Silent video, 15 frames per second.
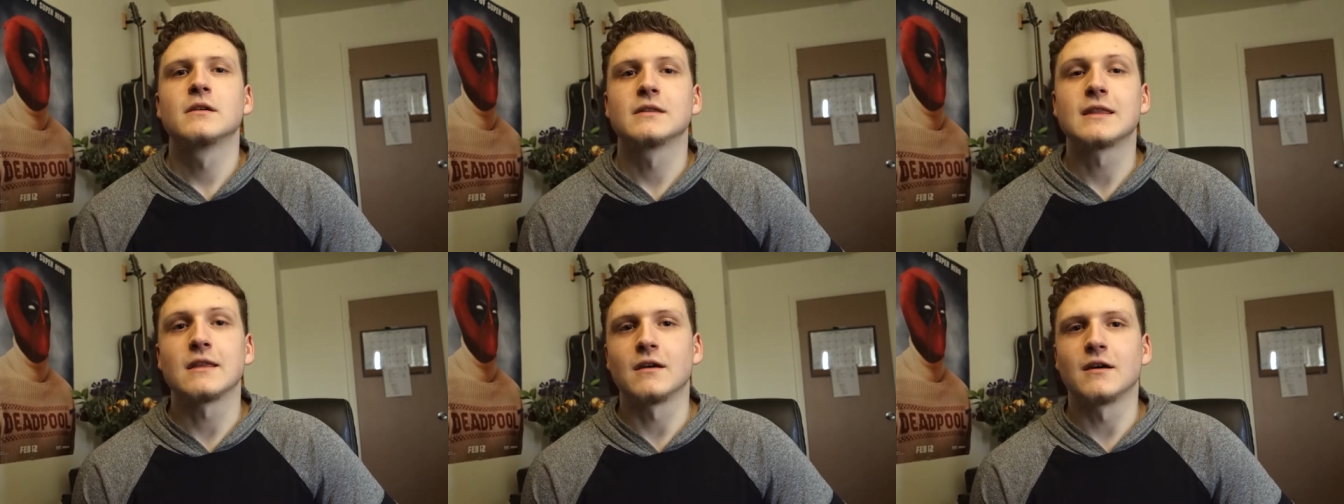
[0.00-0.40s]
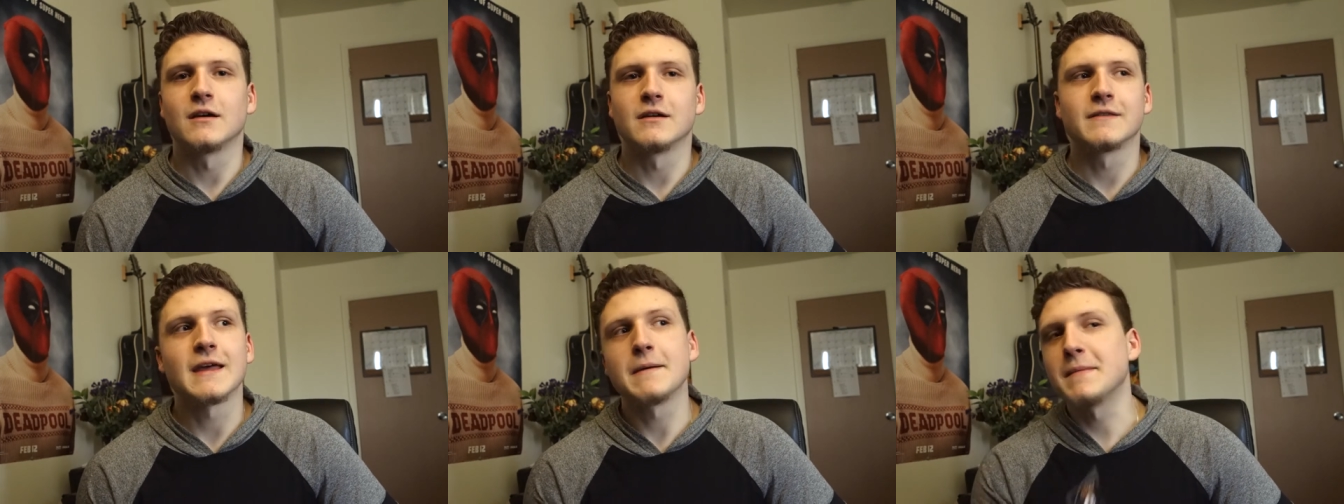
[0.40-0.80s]

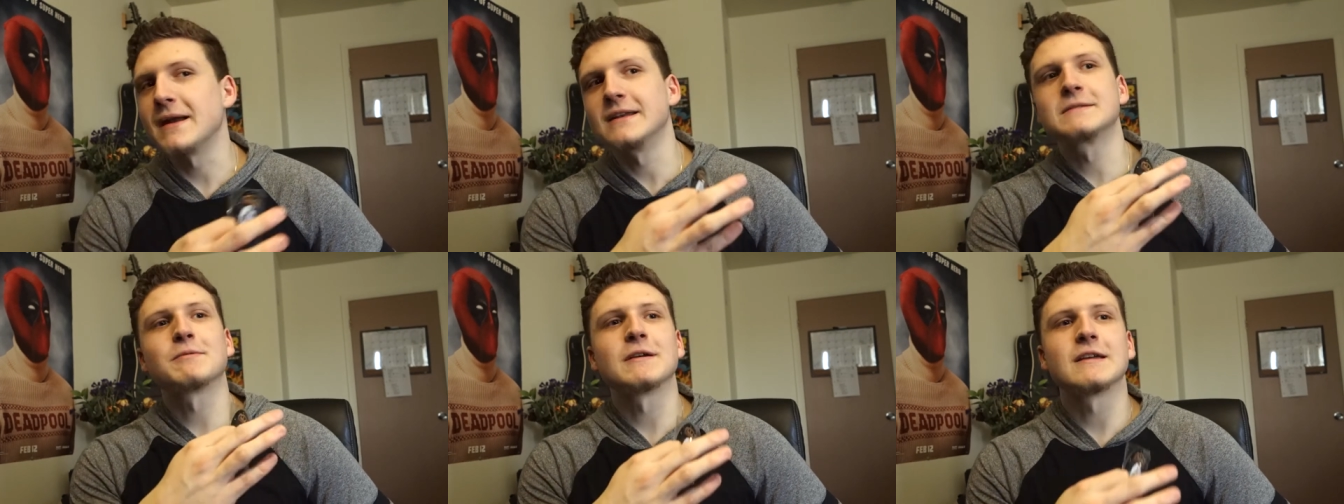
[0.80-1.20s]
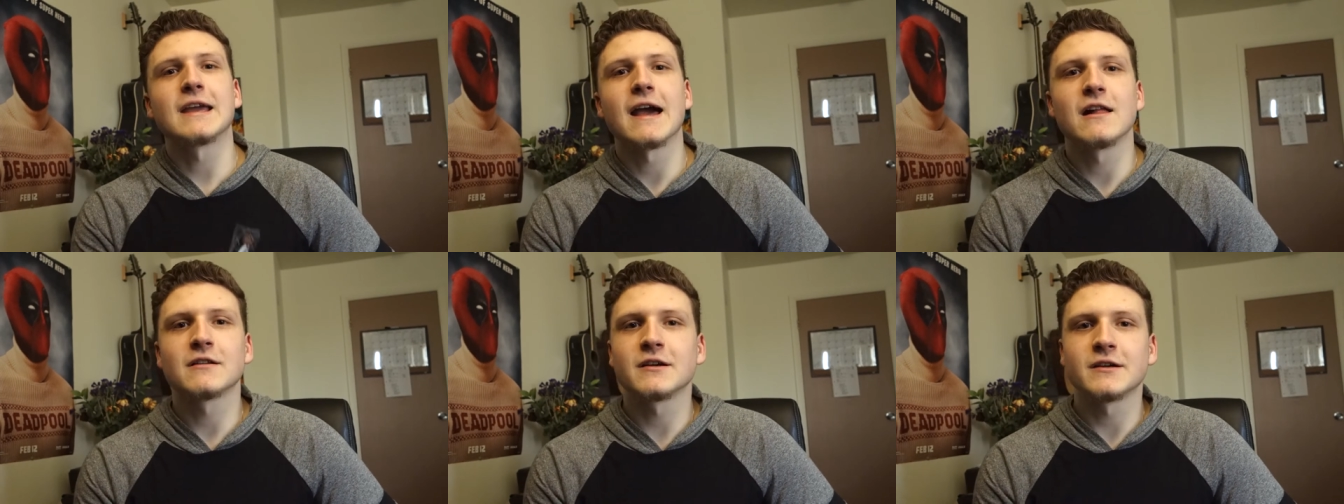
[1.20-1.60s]
that man is playing
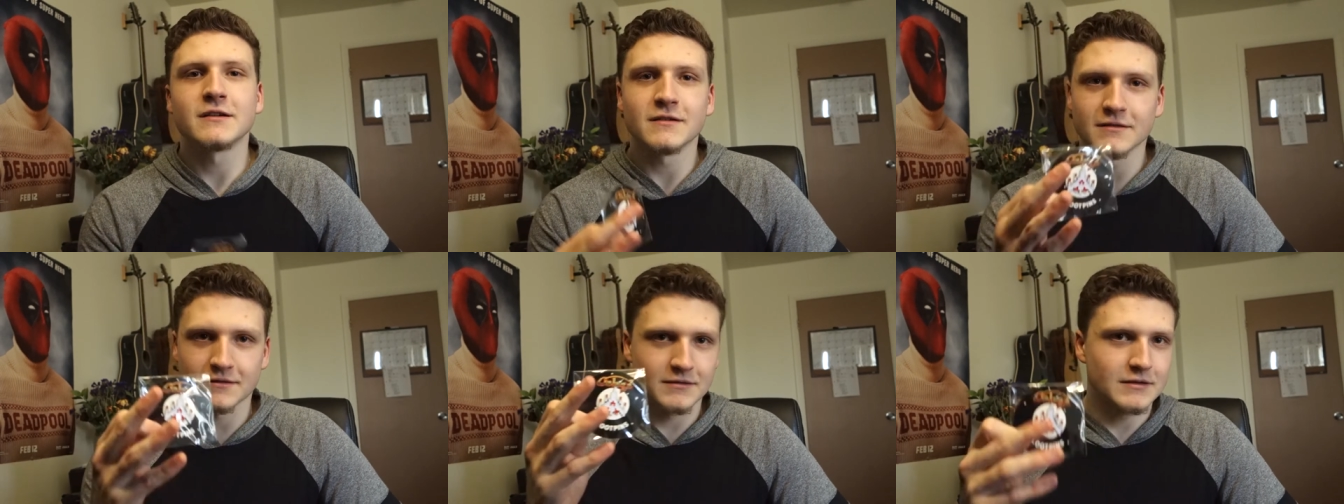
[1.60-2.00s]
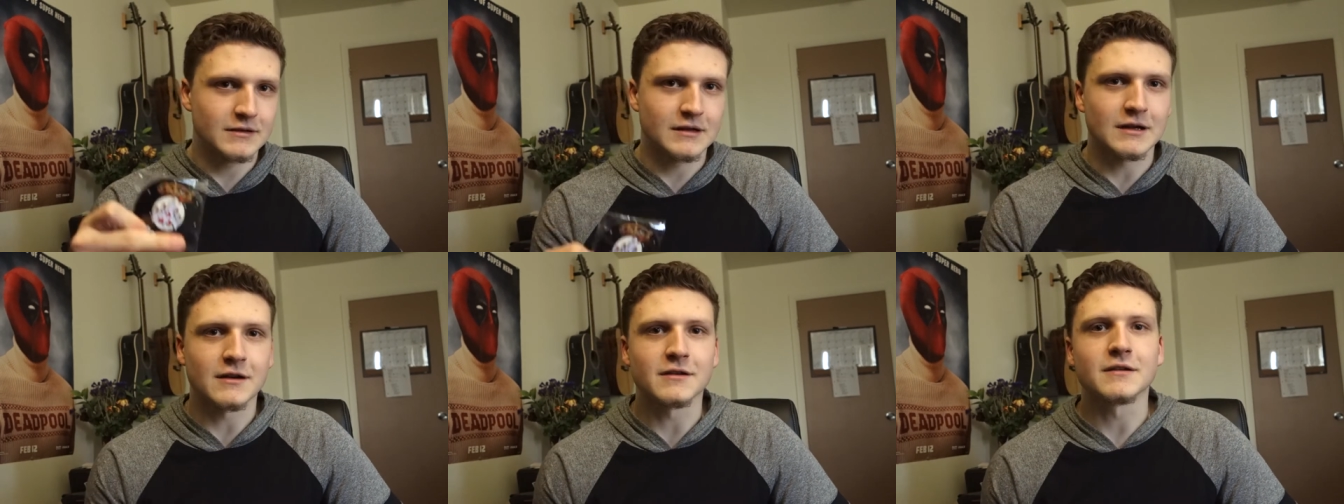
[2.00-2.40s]
Galaga.
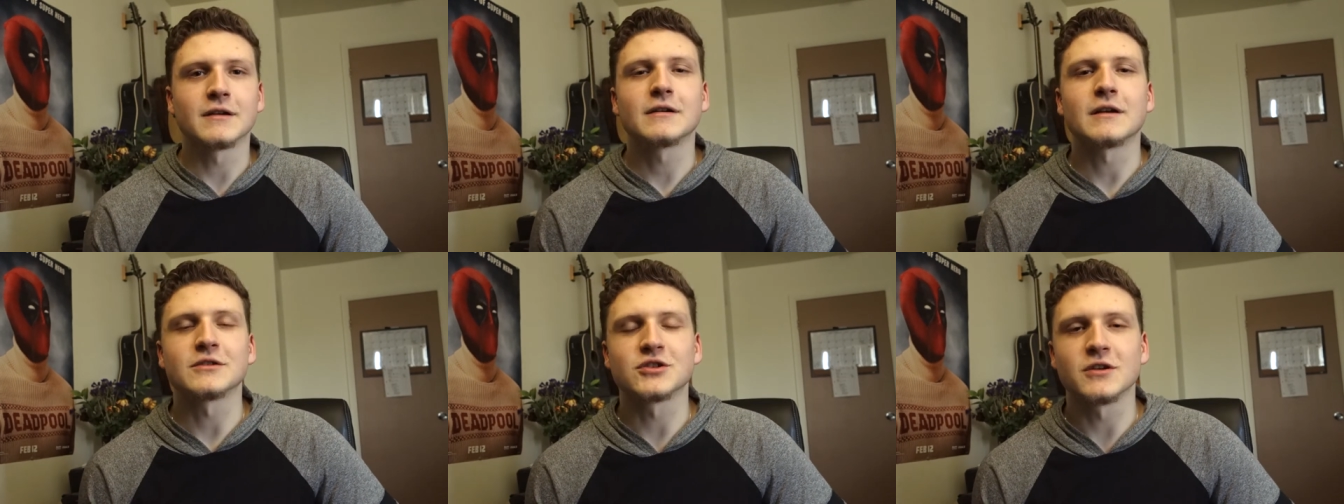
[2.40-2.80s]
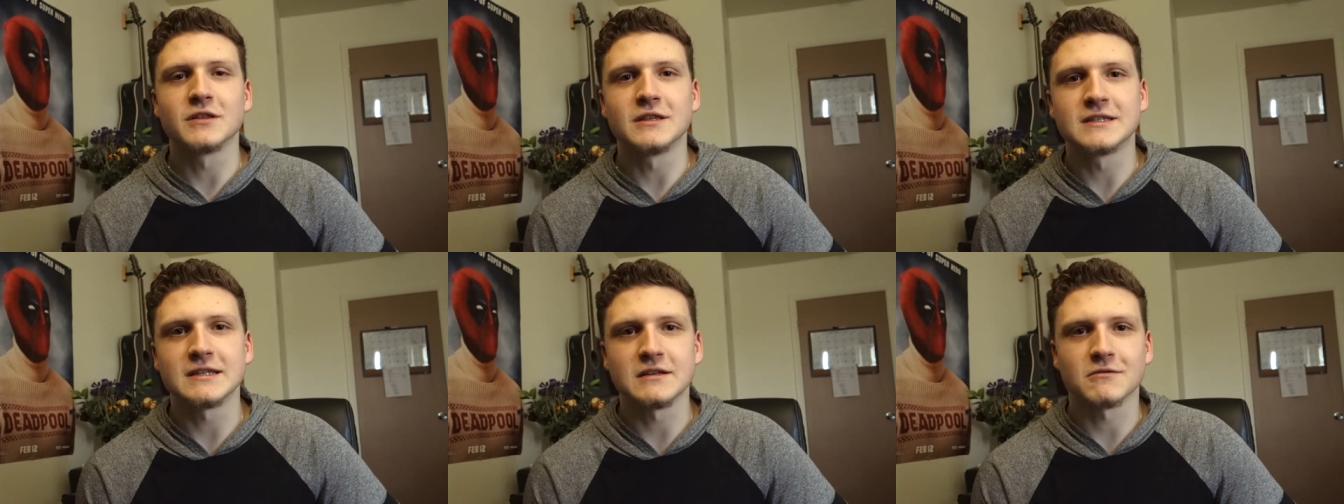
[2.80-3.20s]
There, I'll show you
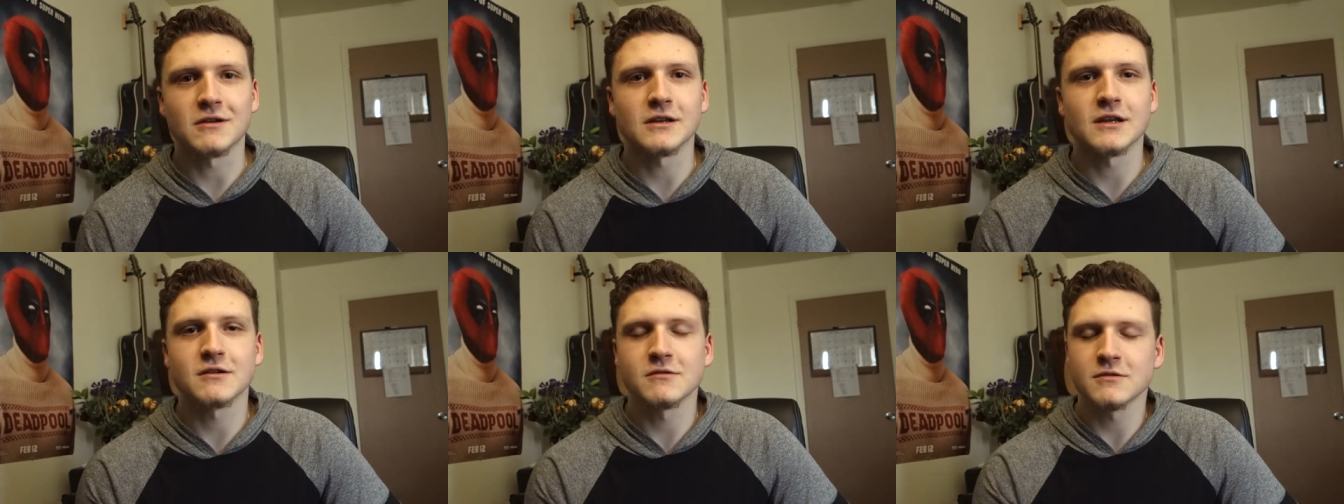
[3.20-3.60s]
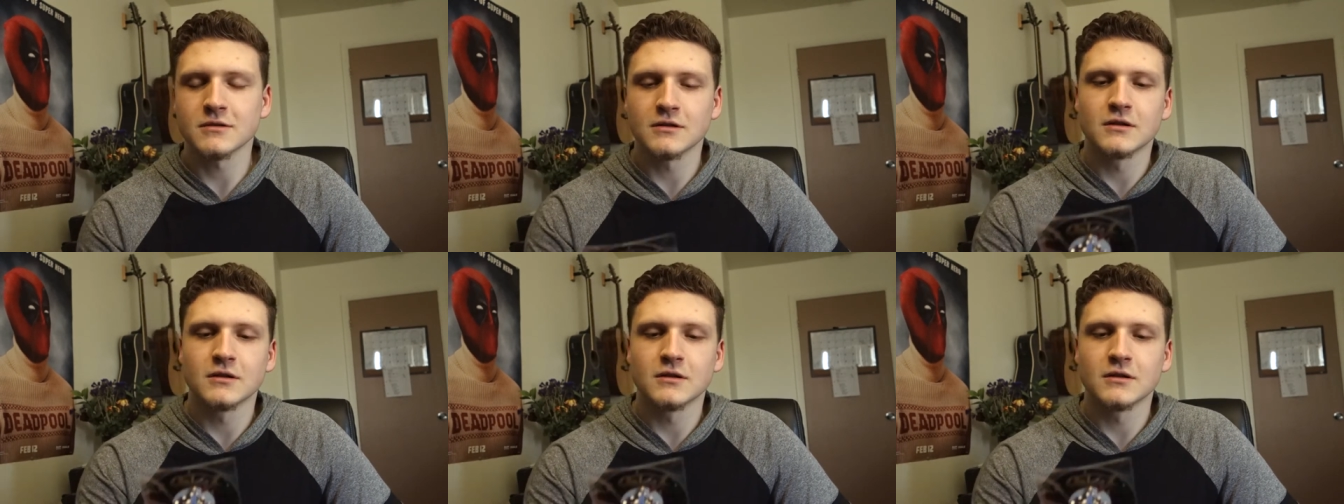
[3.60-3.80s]
the scene right now.